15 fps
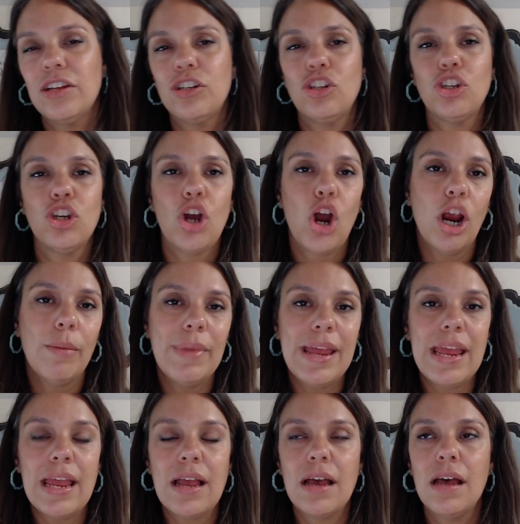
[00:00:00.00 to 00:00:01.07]

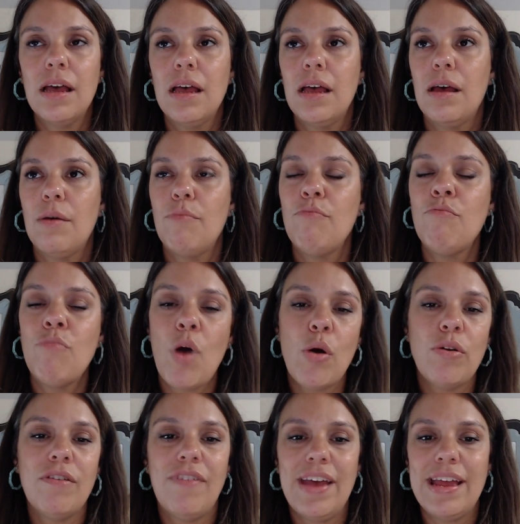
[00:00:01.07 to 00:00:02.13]
charming,
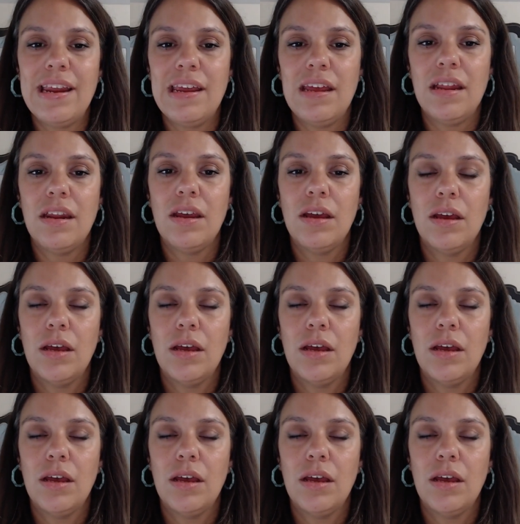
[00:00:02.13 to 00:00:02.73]
motivated